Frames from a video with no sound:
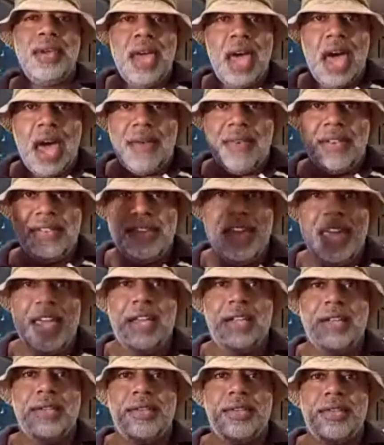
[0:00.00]
having
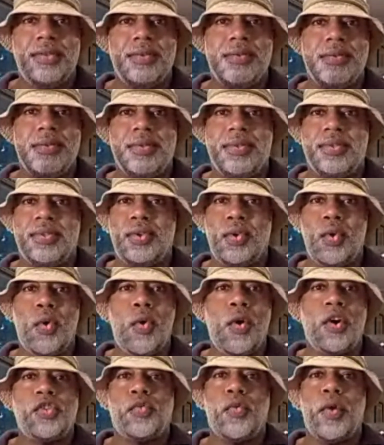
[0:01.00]
taken
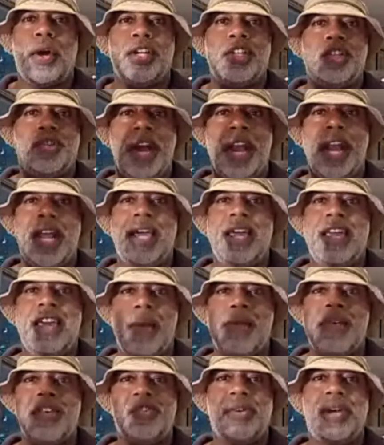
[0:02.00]
coursework and training in
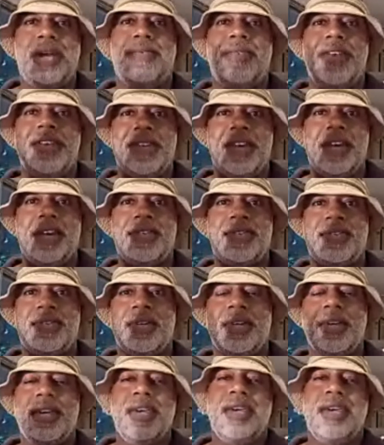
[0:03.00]
chemistry and physics,